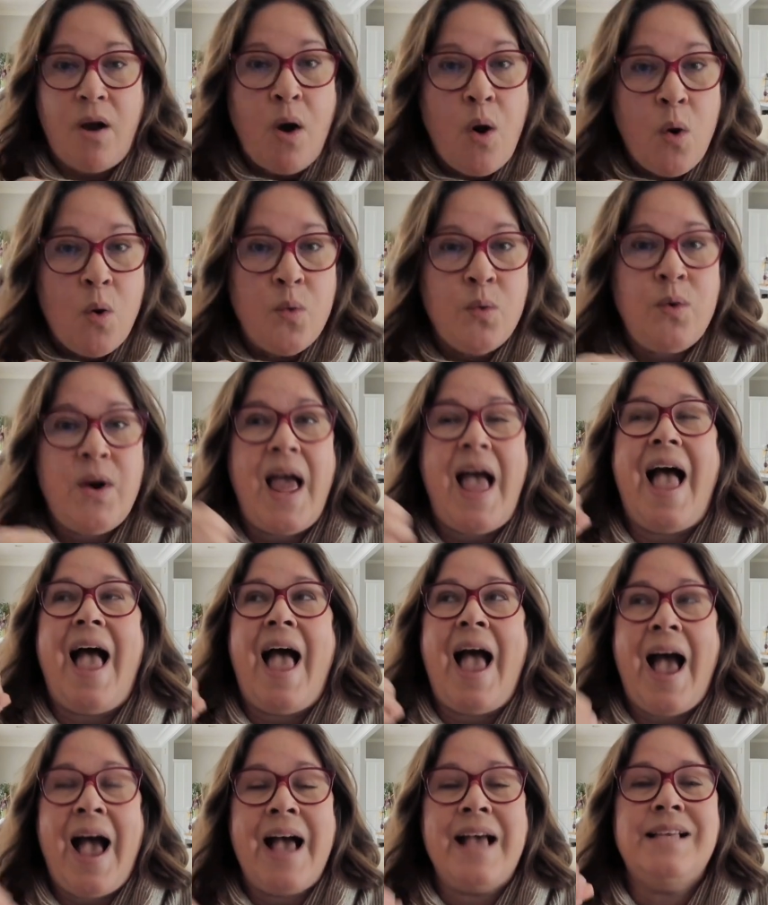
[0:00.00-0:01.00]
own
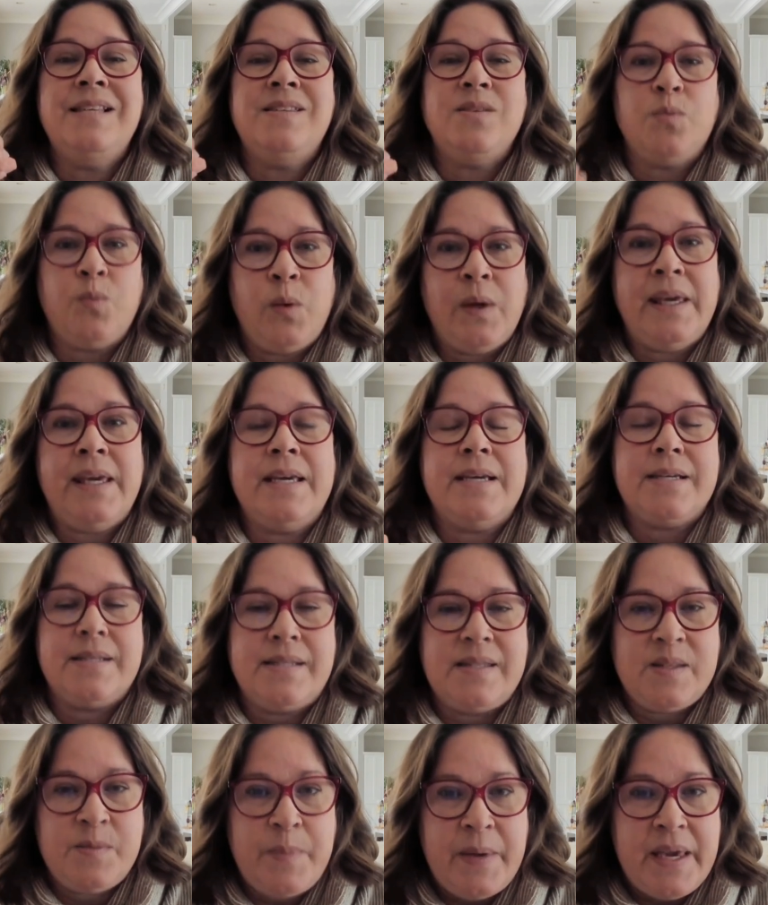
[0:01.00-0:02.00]
as we
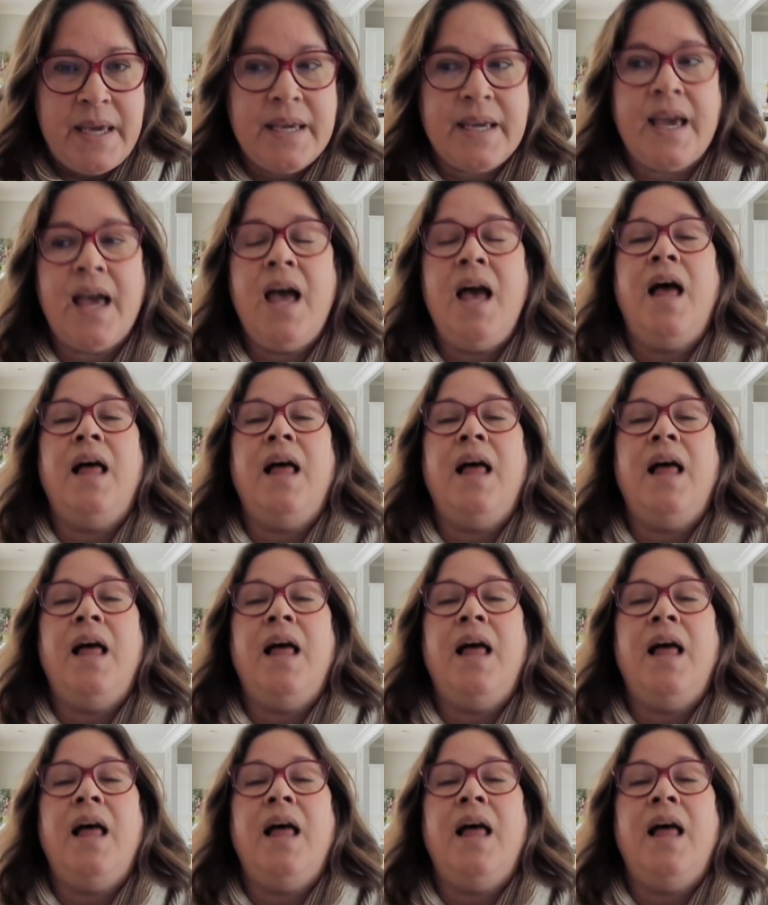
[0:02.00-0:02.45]
speak,